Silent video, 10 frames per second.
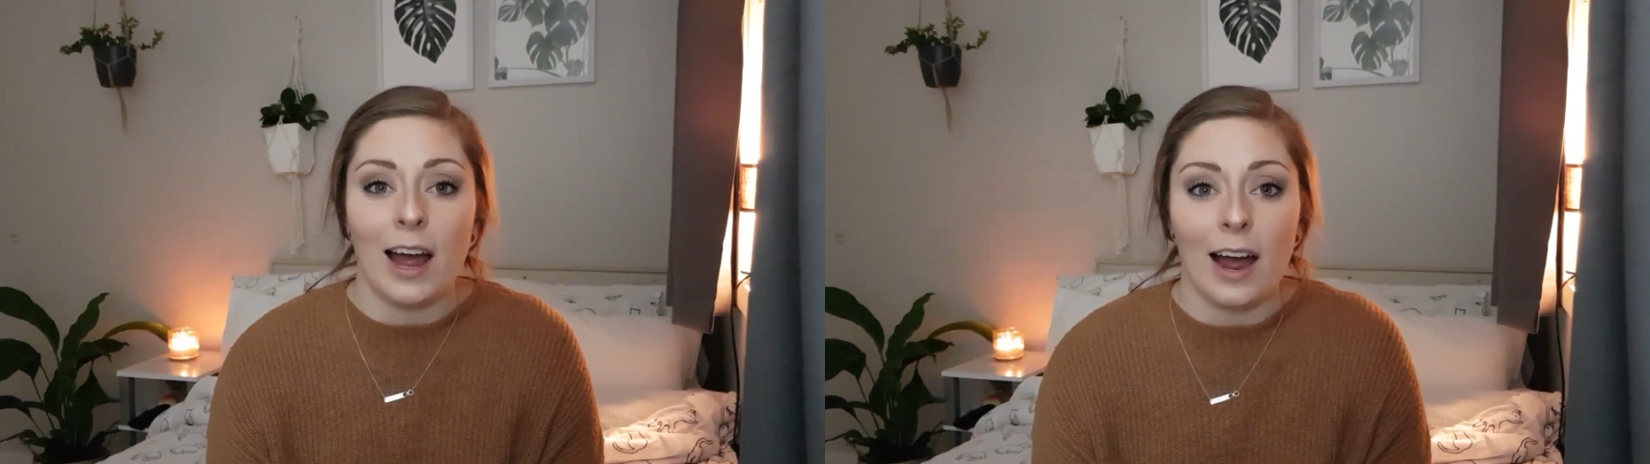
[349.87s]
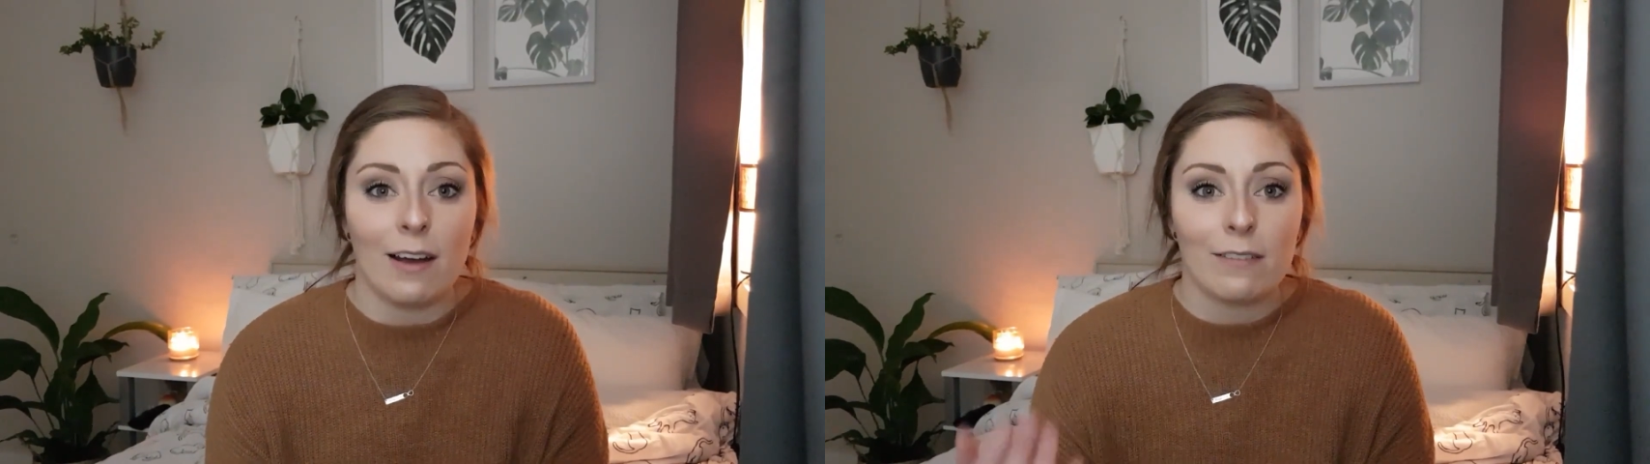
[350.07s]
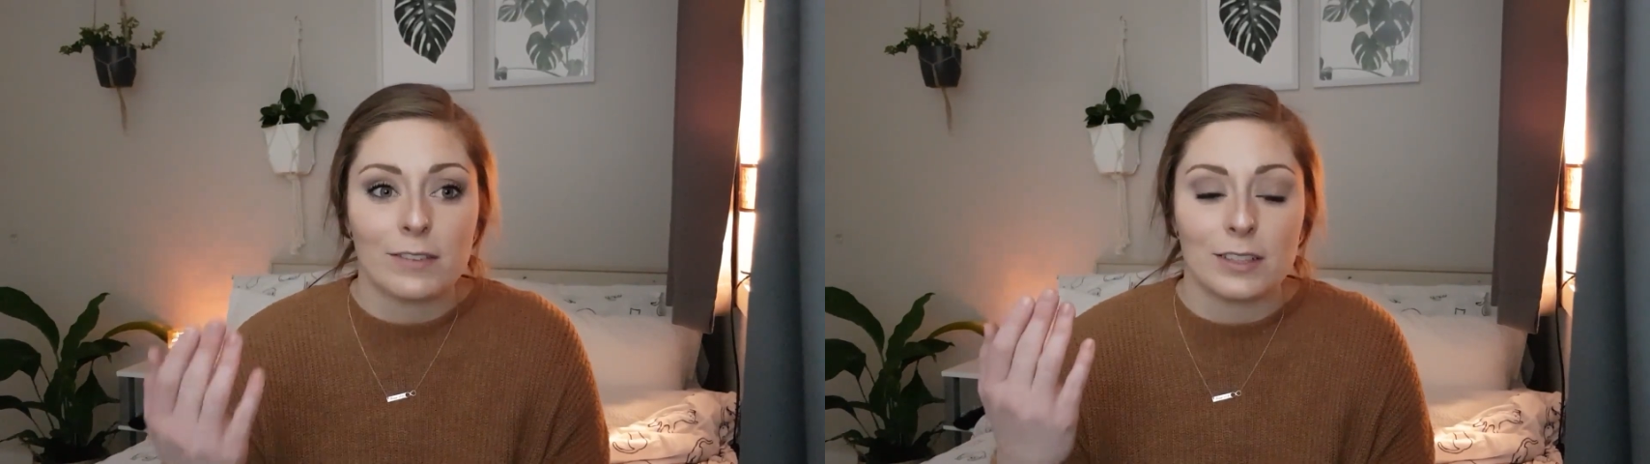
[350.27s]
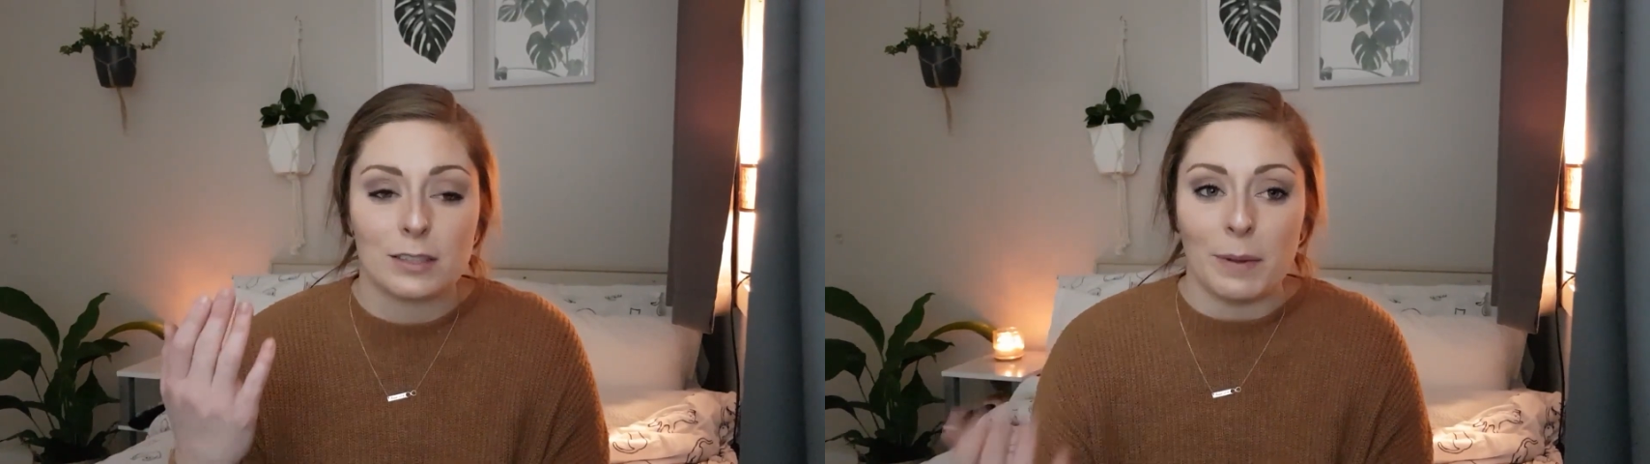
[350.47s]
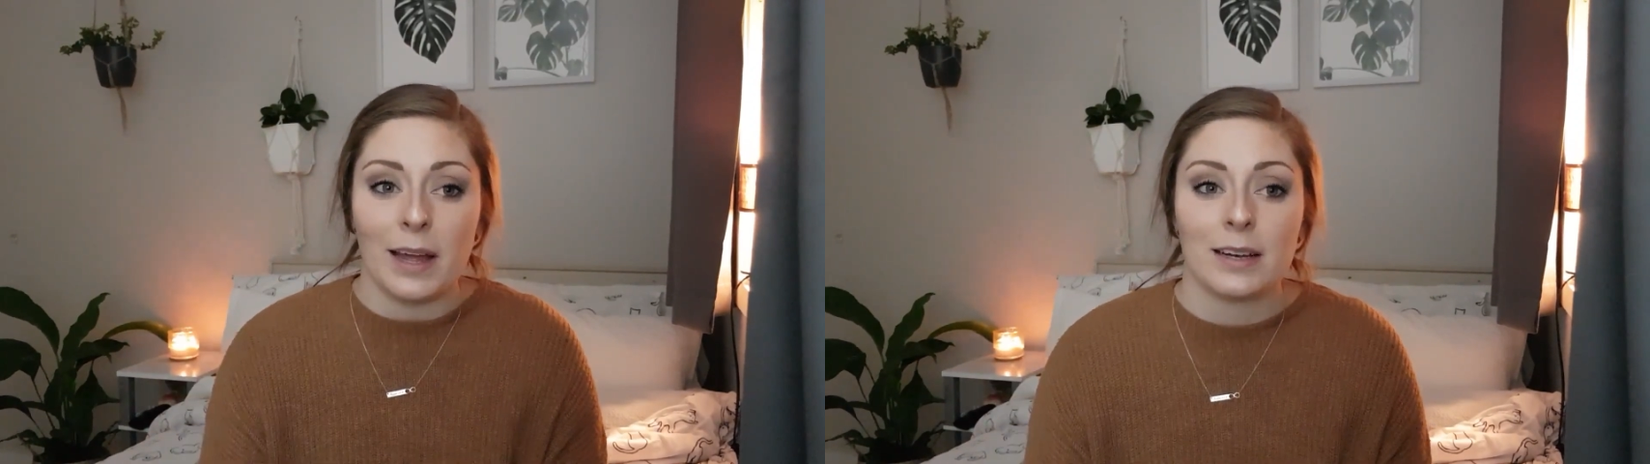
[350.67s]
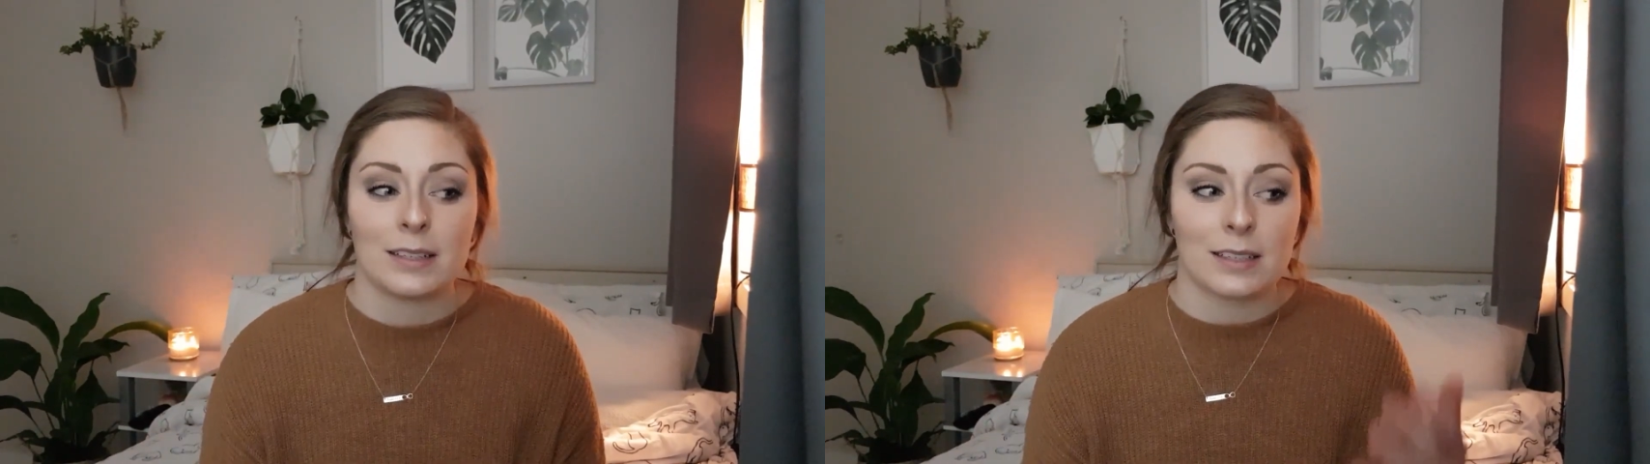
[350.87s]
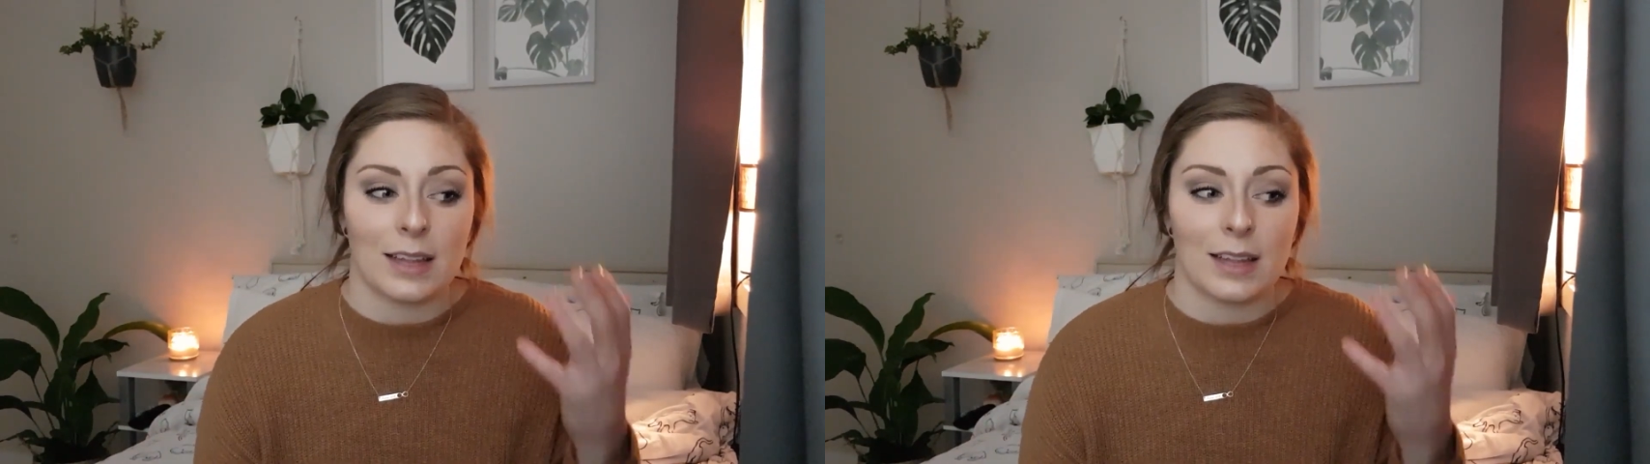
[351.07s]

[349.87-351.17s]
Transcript: have to spend